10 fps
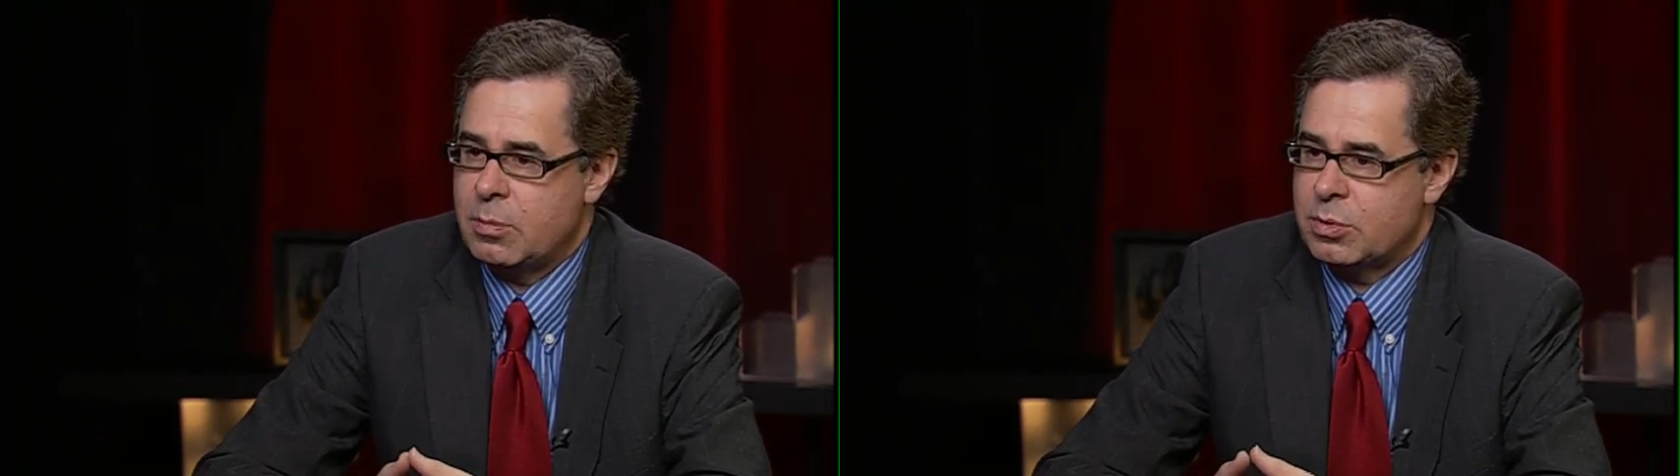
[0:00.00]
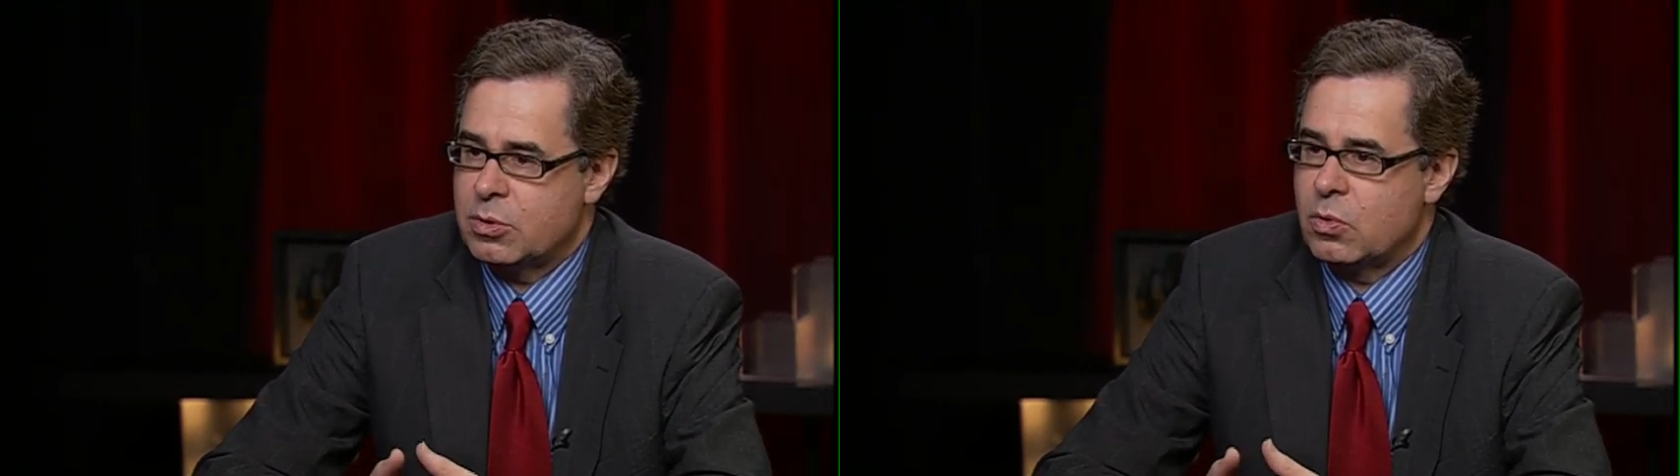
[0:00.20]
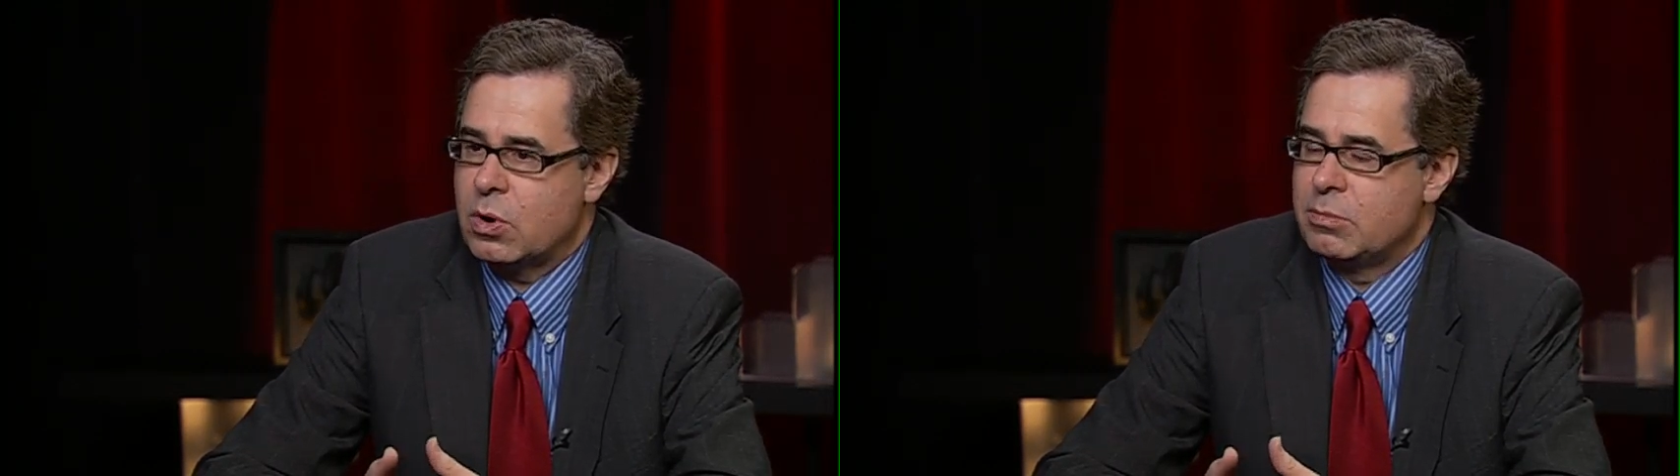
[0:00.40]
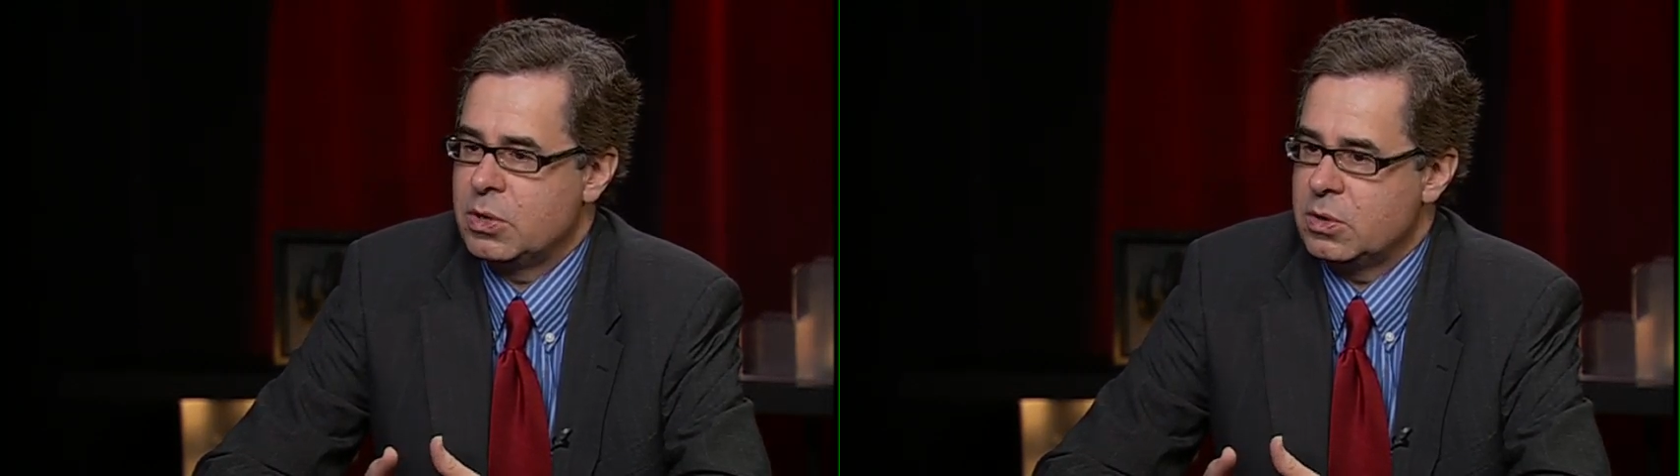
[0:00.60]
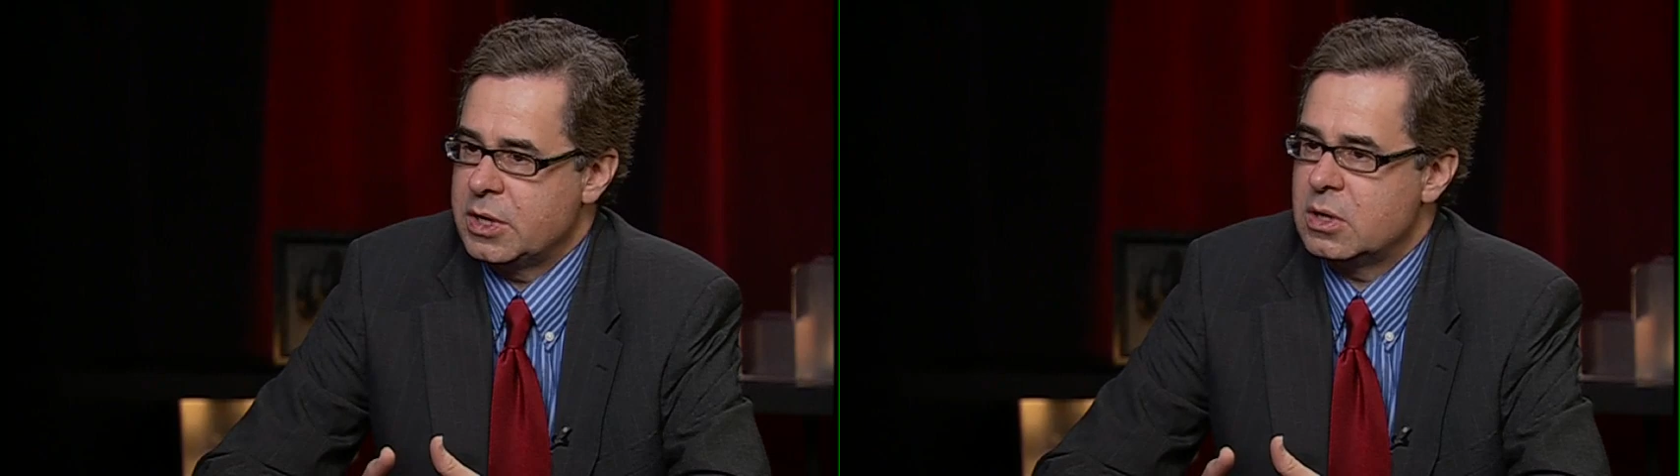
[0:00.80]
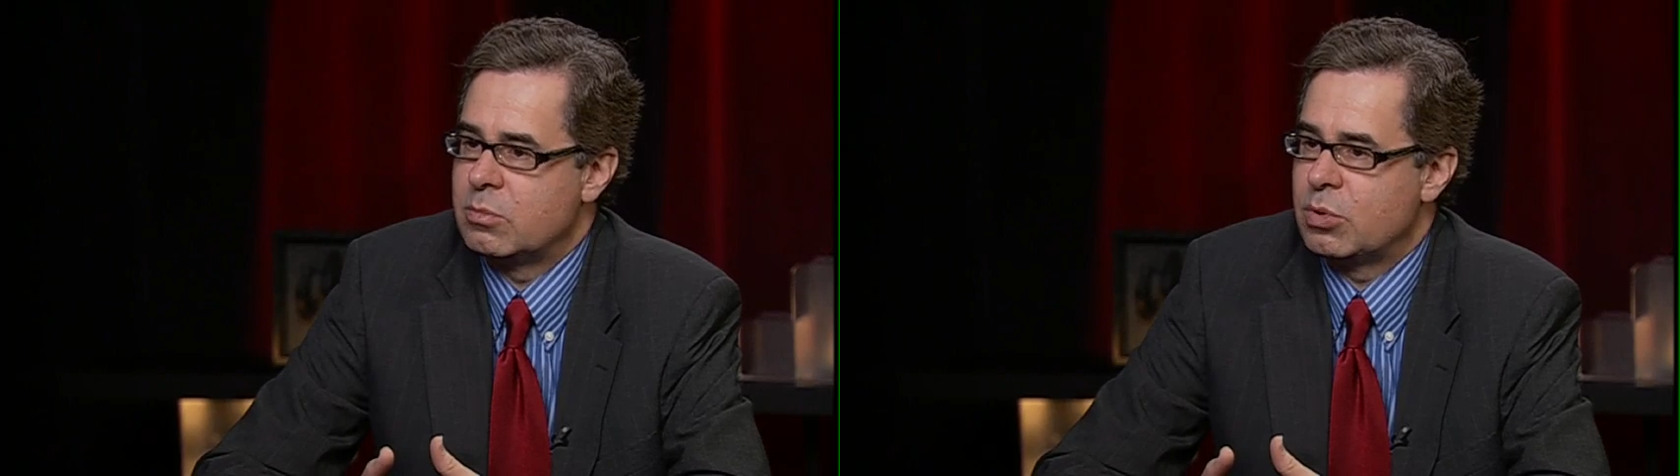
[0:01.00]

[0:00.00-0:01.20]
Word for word: upper or middle income